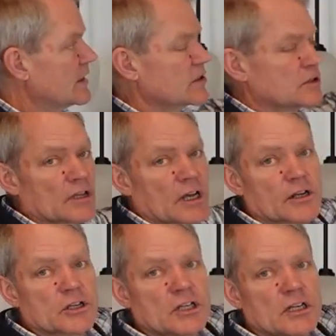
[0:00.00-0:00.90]
is a
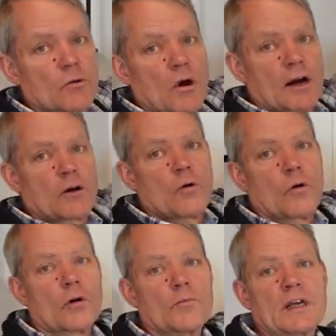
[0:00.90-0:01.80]
sheetrock
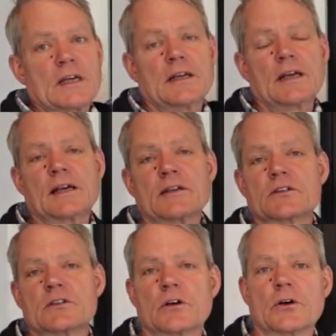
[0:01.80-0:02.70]
corner bead, and
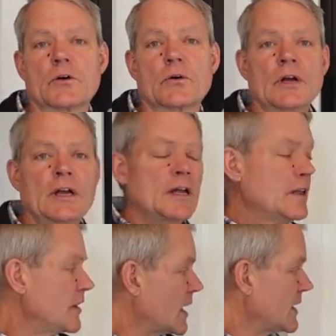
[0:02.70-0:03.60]
so
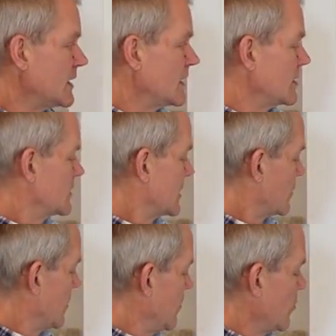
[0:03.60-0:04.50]
the idea is
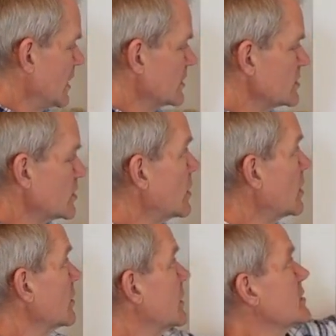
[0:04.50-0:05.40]
that we
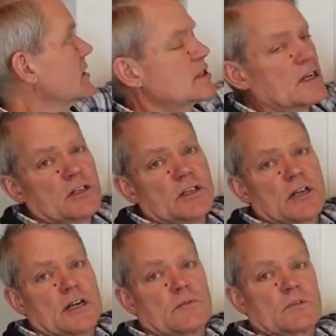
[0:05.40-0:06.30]
pre-install these extension
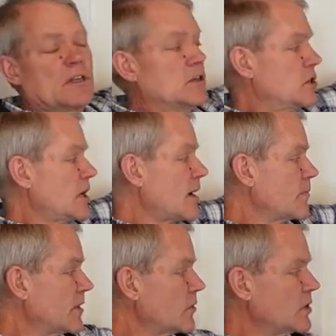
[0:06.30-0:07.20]
jambs in the
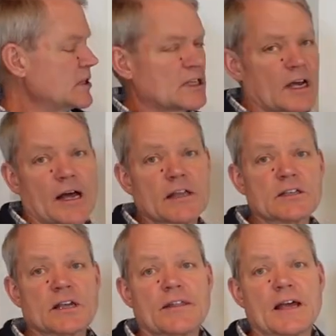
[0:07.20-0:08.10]
shop on three
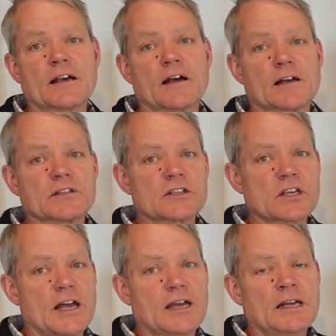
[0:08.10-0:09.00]
sides and then on
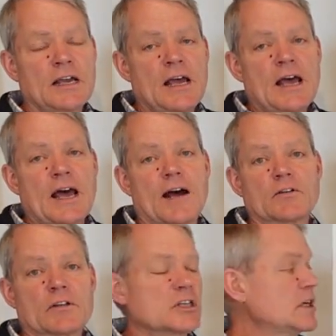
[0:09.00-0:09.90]
site,
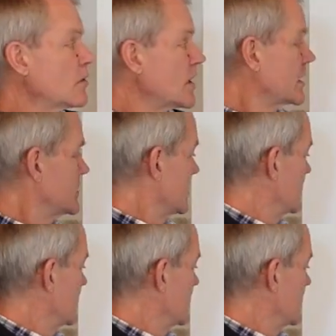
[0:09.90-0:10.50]
after the sheetrock is